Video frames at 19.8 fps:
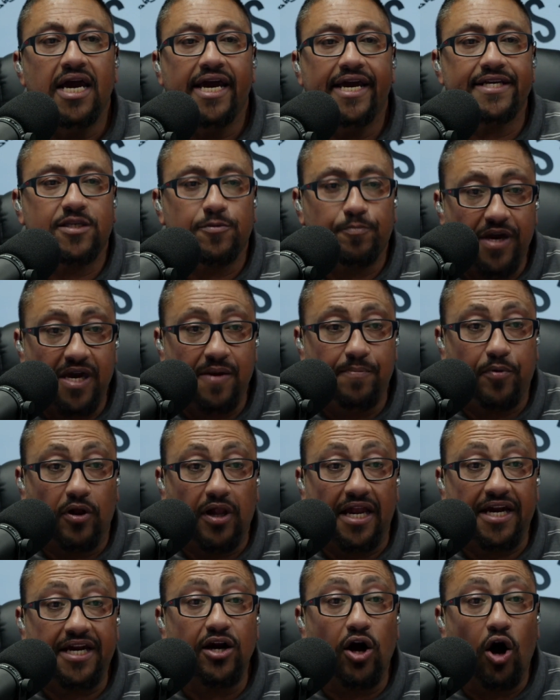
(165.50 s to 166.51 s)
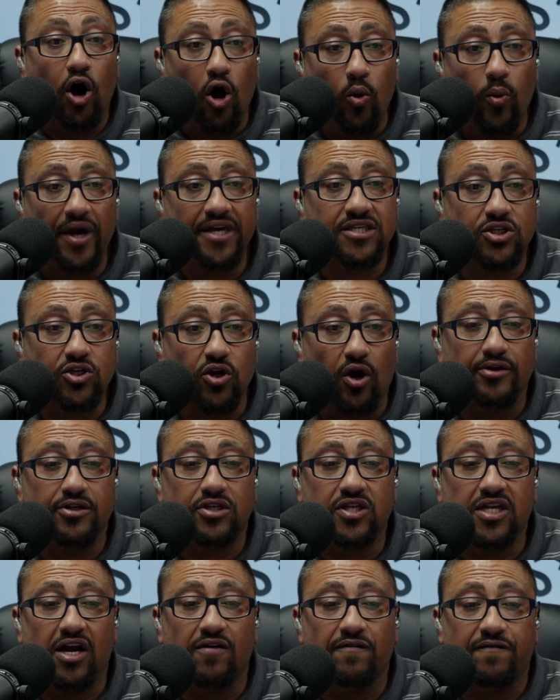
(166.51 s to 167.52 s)
his people. And it always starts
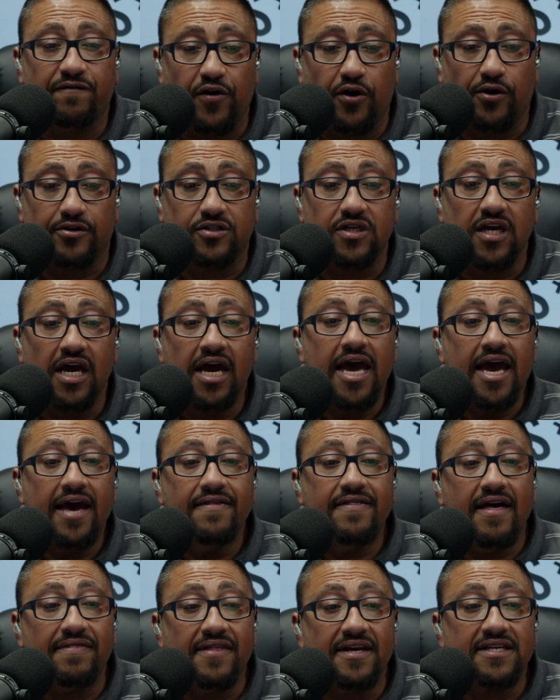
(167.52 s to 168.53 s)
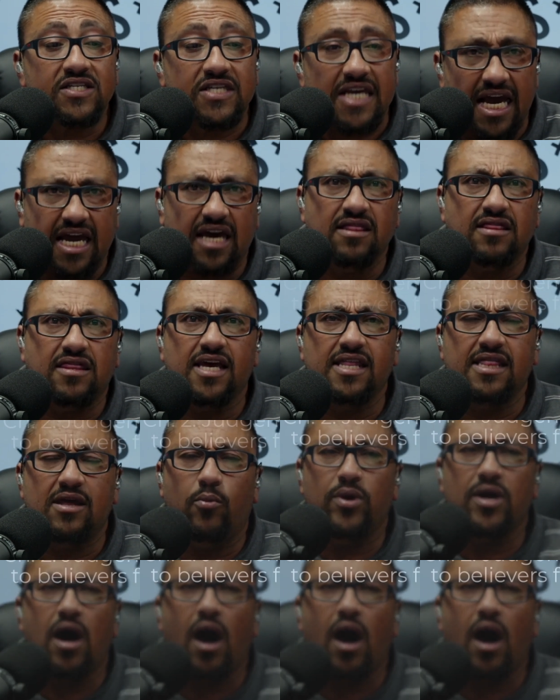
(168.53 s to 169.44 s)
there first. Then the second thing that we